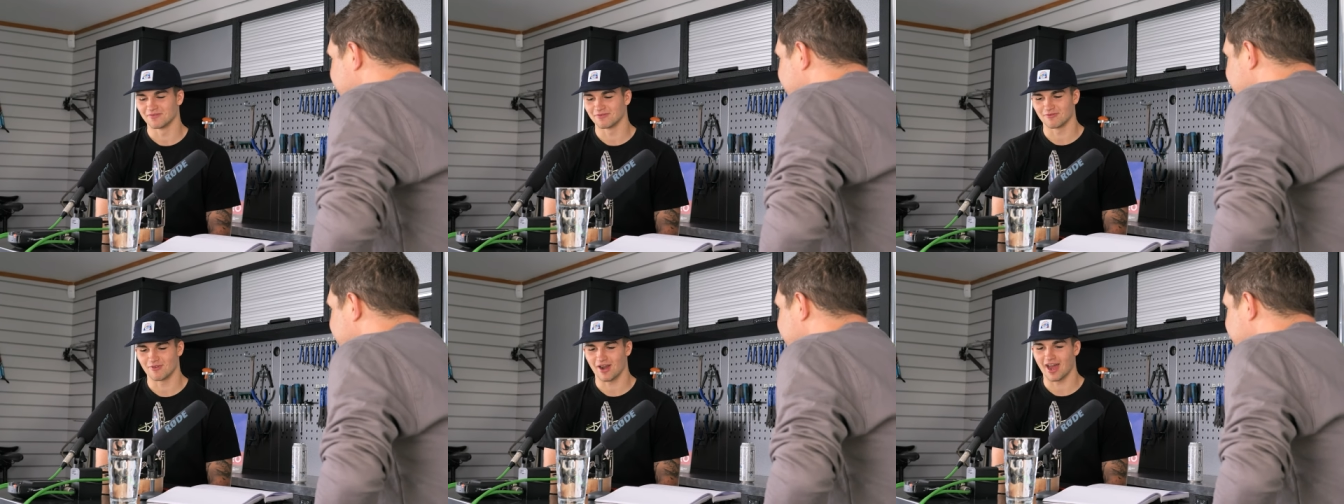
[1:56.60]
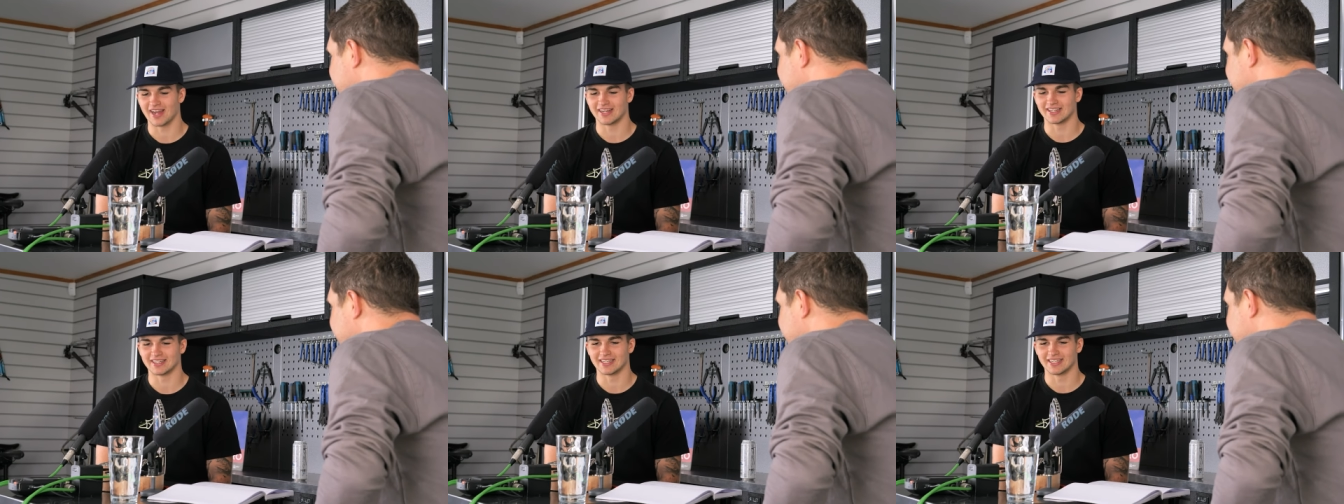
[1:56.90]

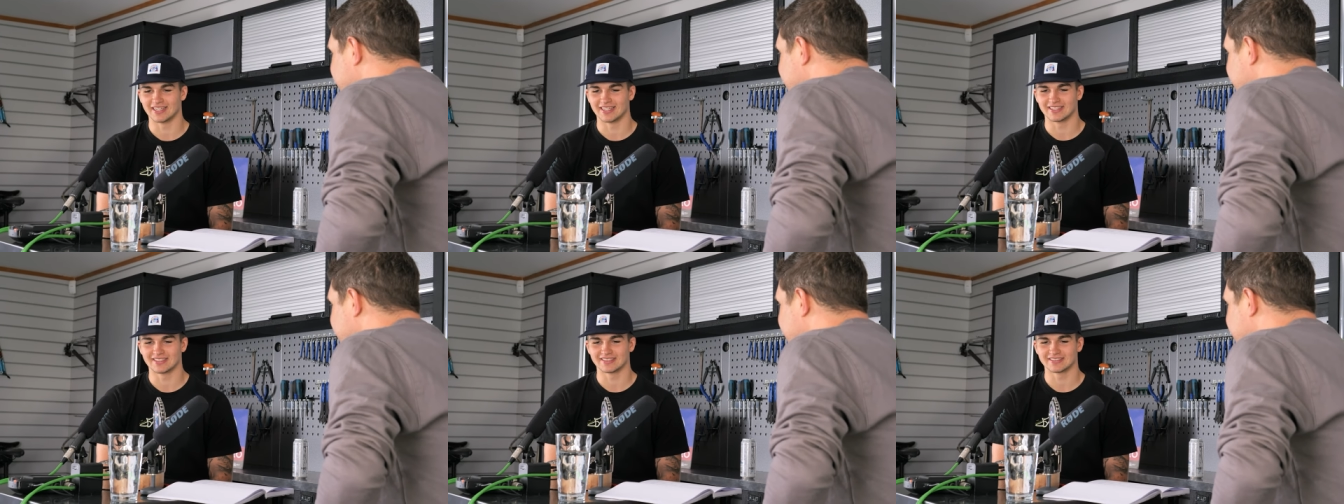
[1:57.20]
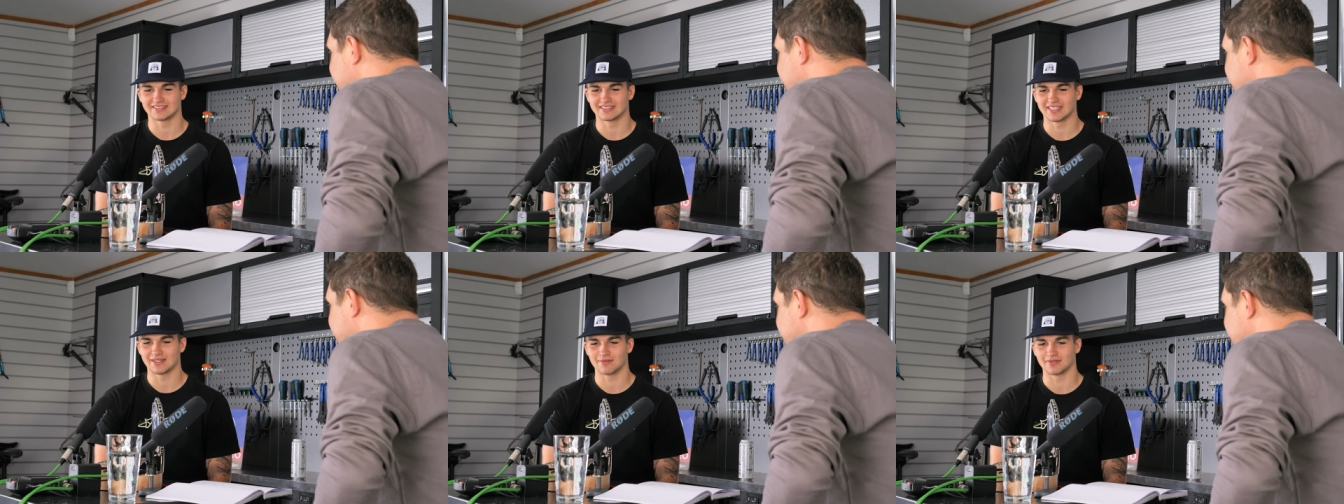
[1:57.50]
riding it,
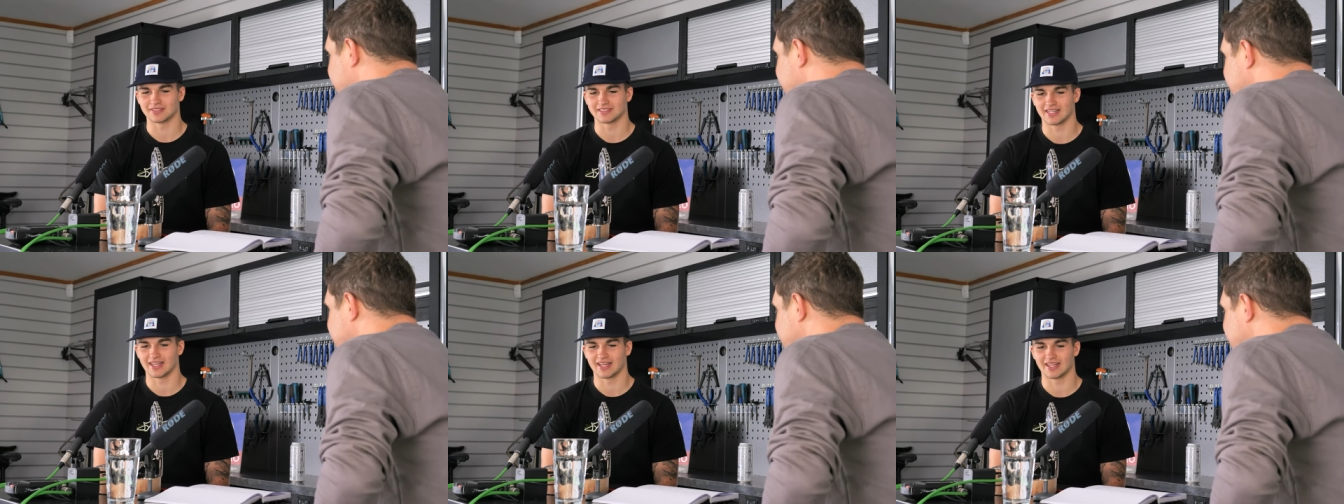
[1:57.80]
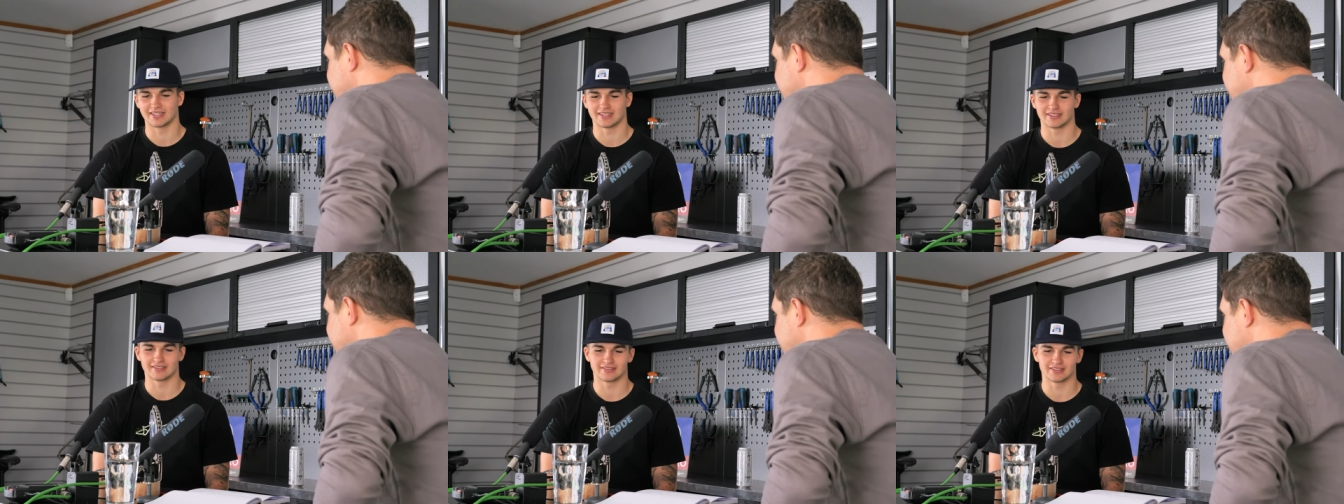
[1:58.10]
it was
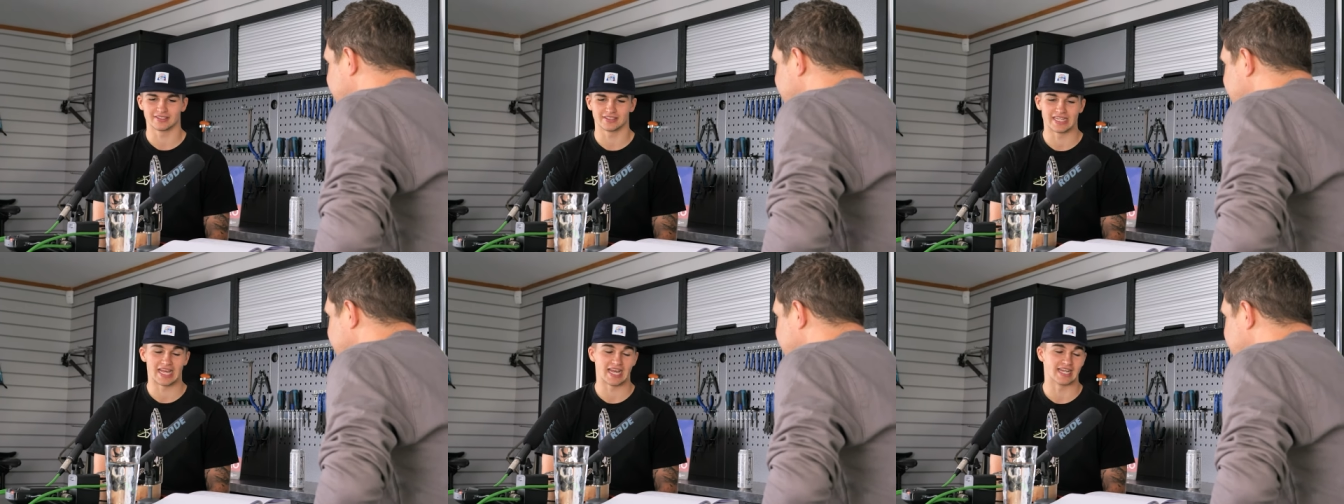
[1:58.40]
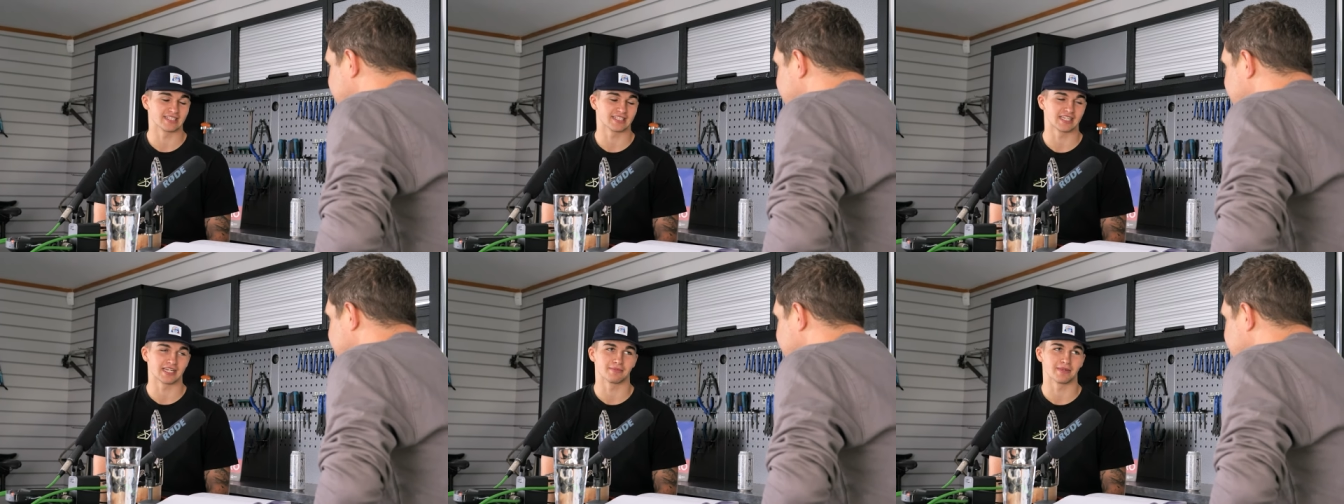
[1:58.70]
like, yeah,
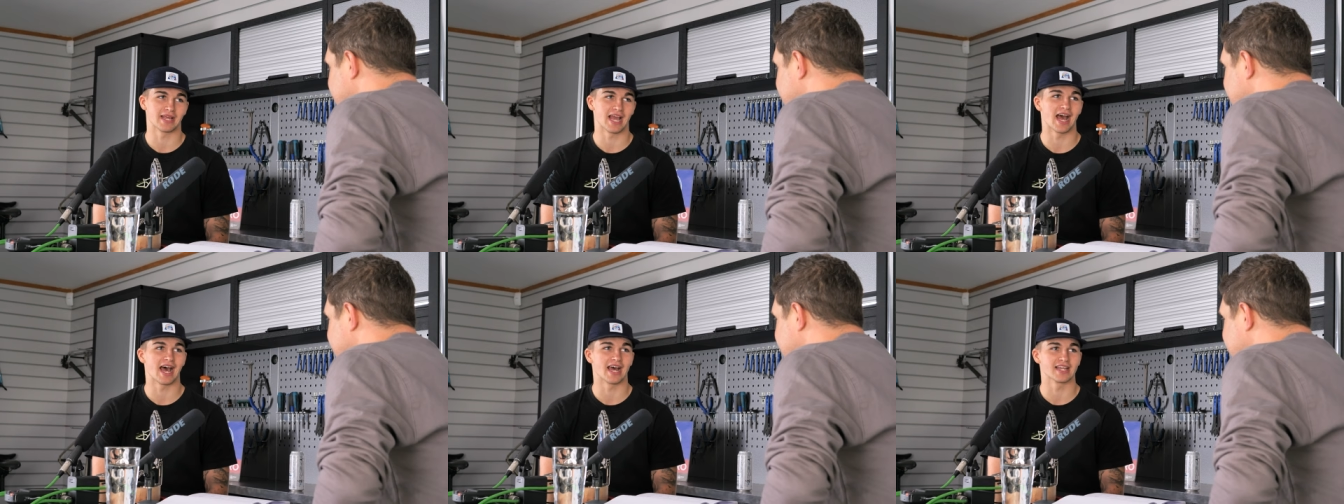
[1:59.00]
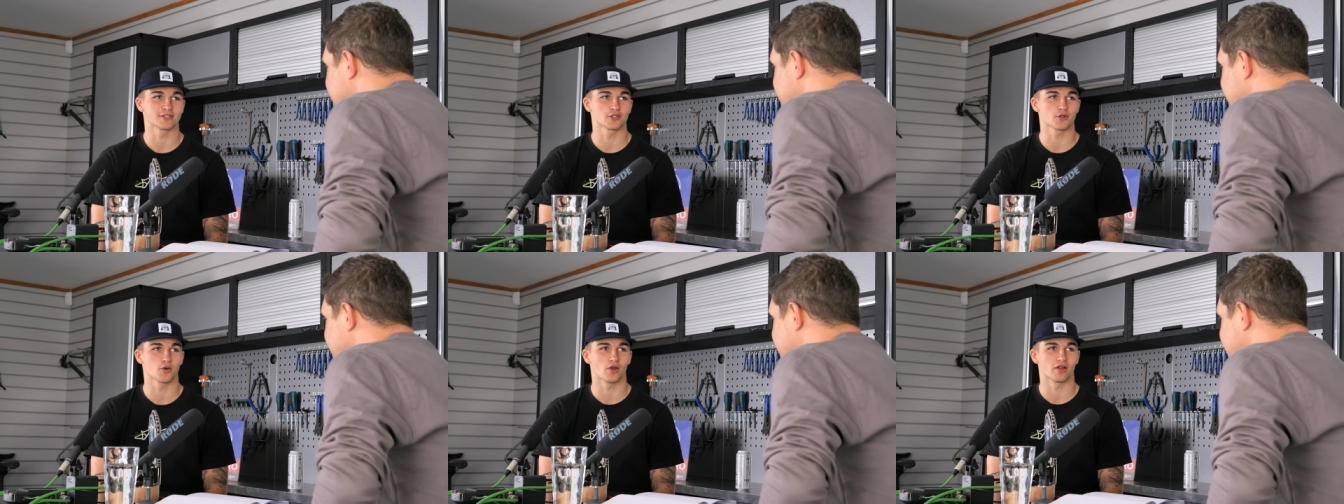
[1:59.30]
it's going to be
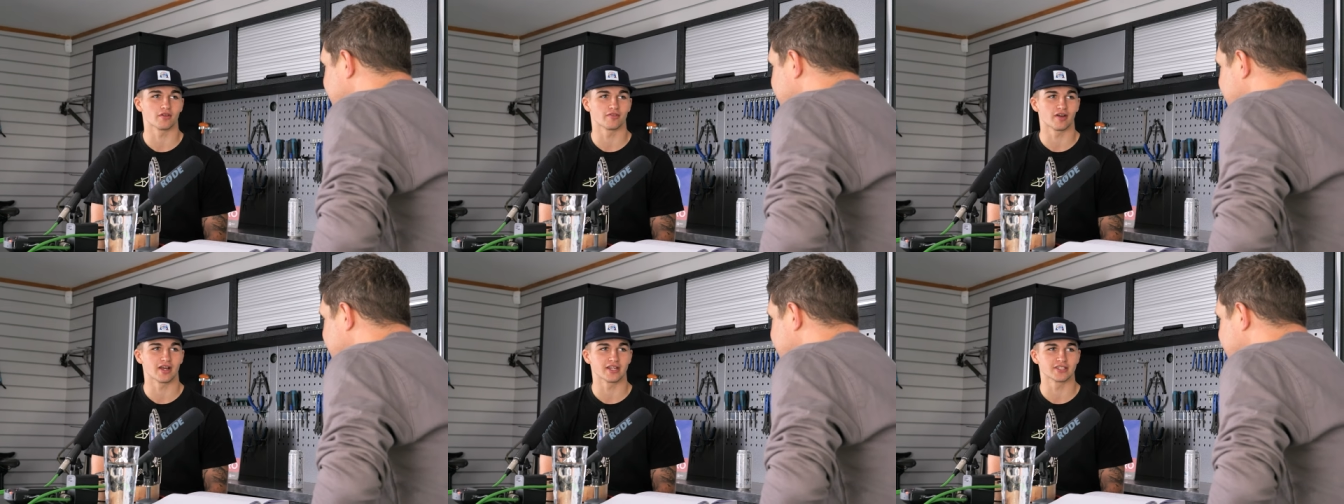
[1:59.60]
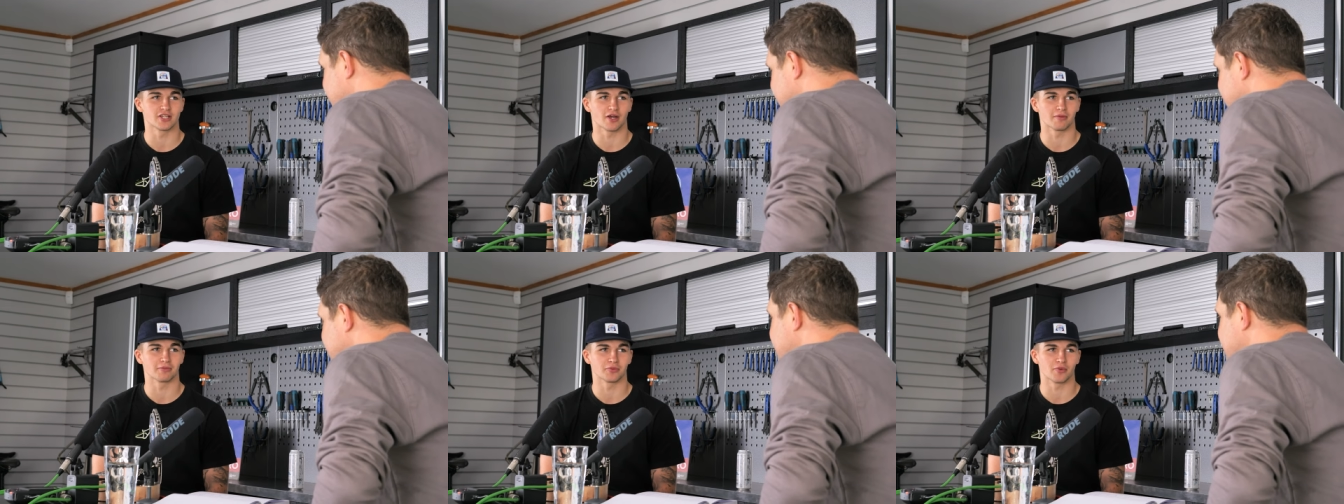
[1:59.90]
hard to qualify
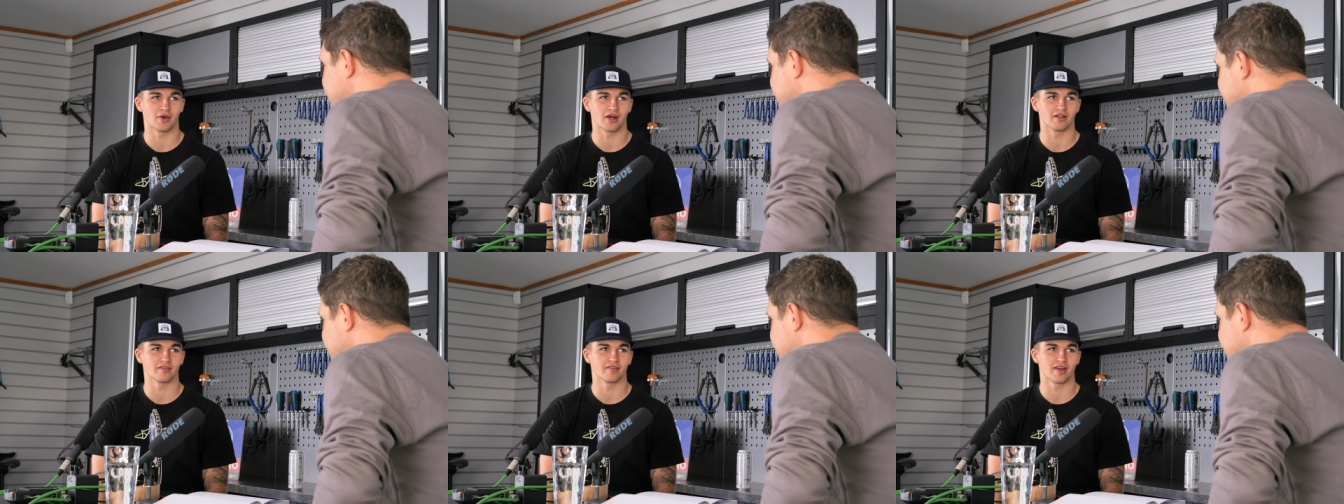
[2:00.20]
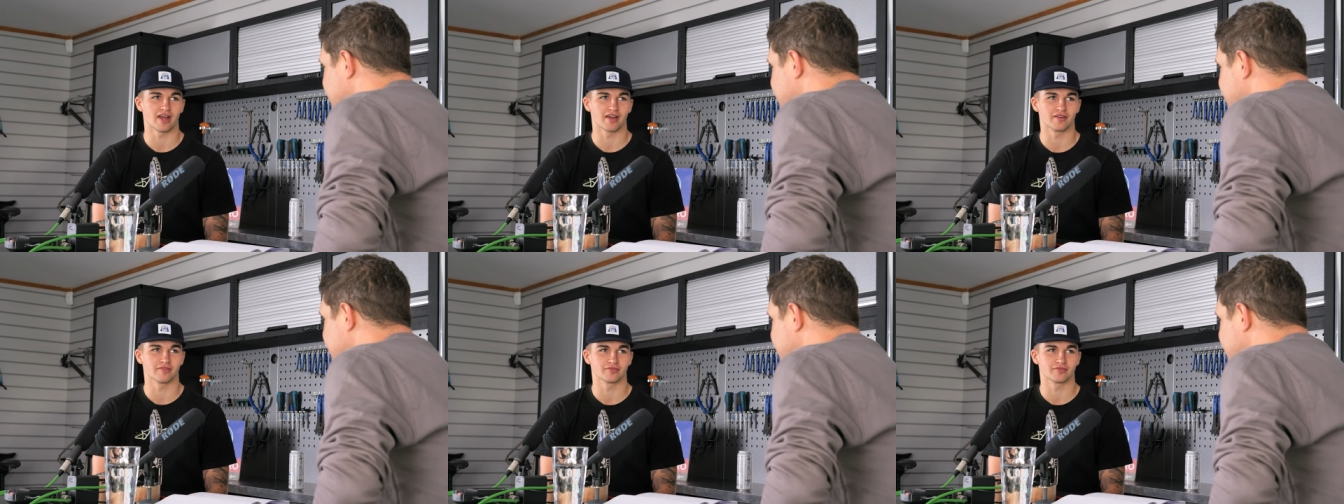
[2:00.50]
top 12 out